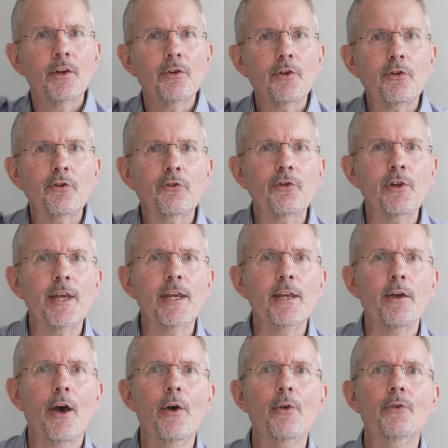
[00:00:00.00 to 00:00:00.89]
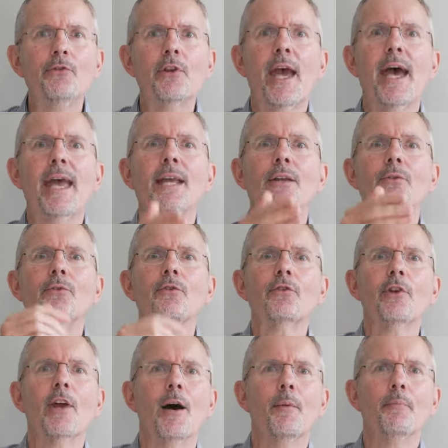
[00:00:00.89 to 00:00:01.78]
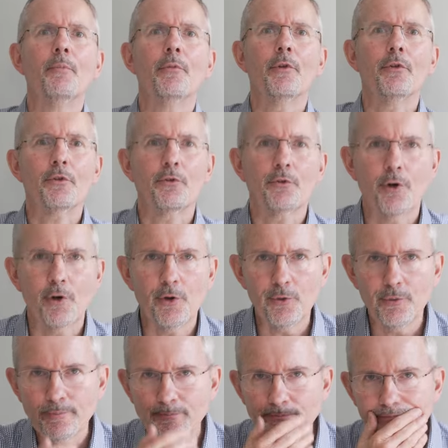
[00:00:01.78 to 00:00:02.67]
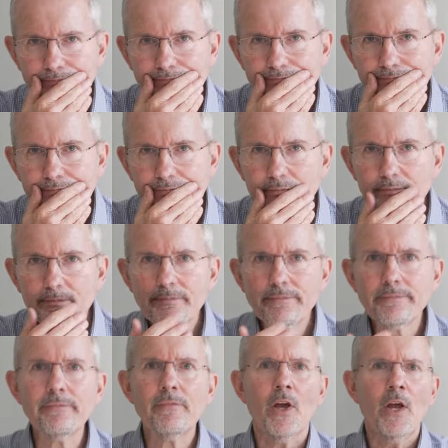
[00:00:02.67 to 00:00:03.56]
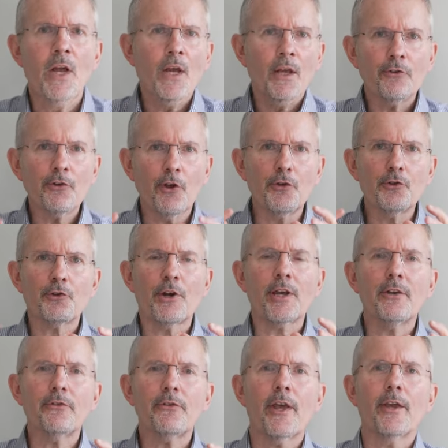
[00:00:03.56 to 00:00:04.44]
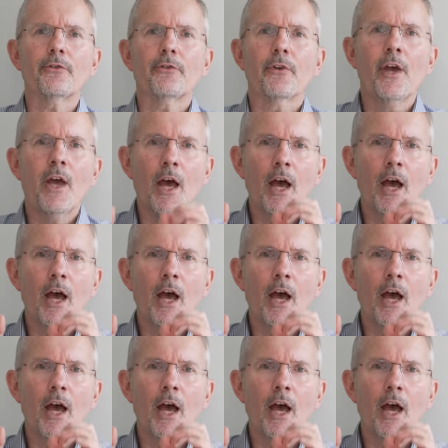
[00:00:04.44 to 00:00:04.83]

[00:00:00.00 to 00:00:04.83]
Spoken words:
to see those gains come through. So the trick is this,